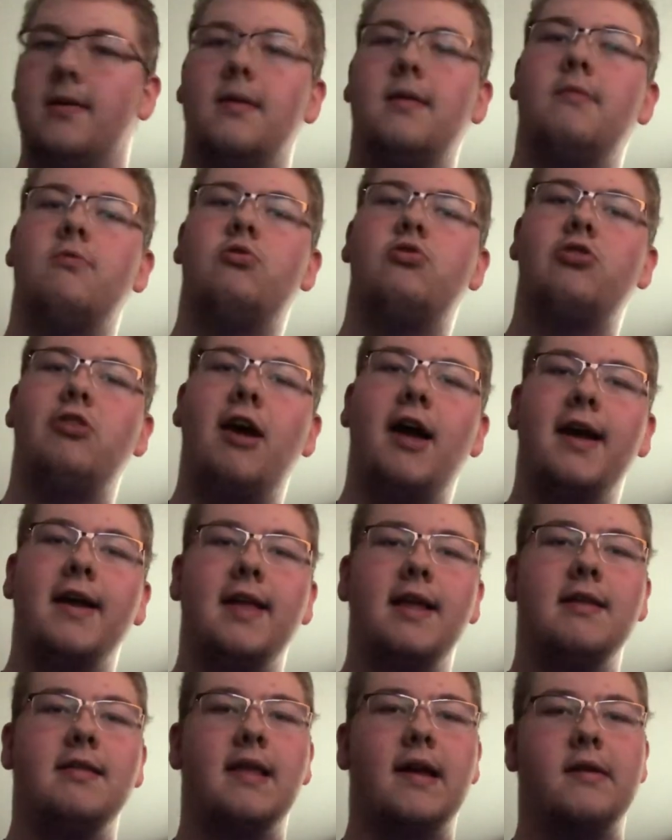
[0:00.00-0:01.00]
was
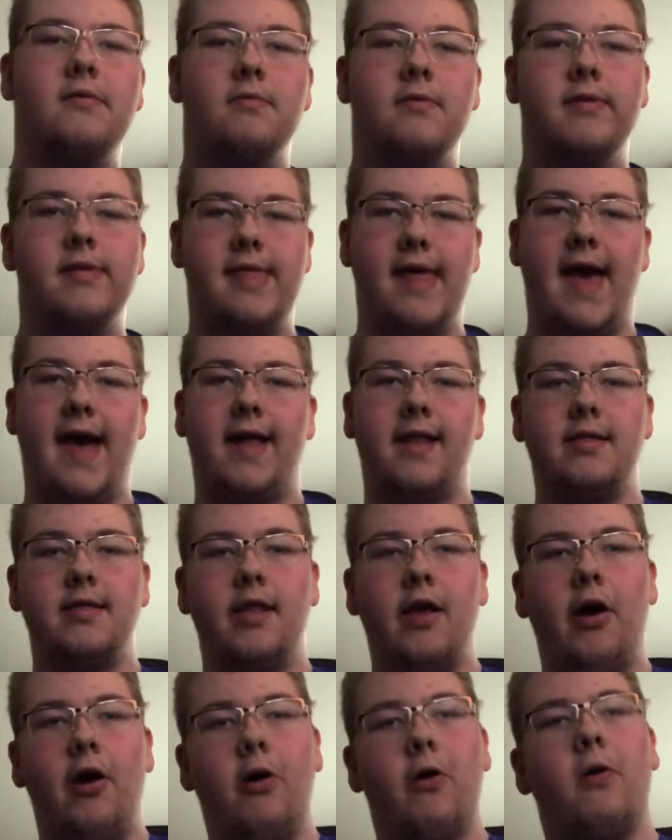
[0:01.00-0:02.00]
shocking that it was that
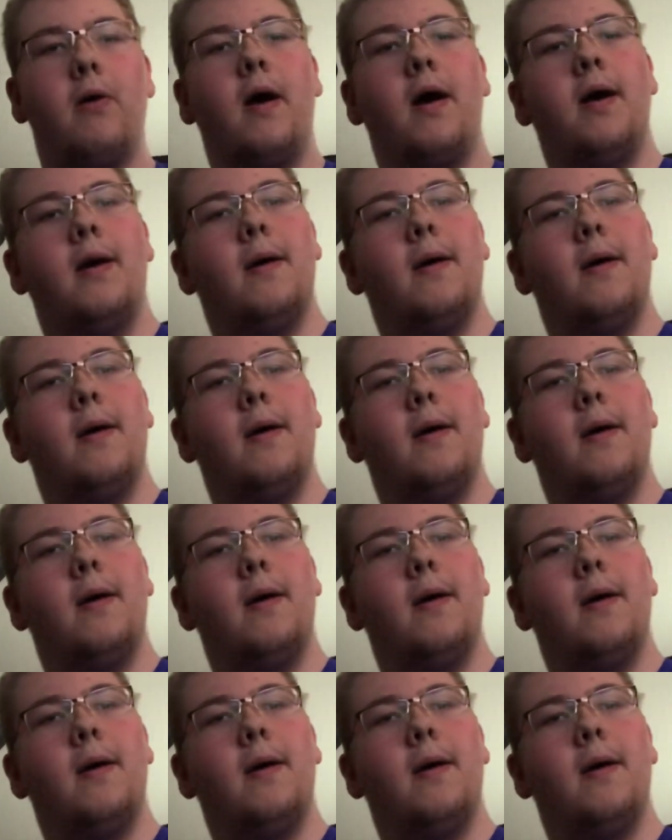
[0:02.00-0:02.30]
low.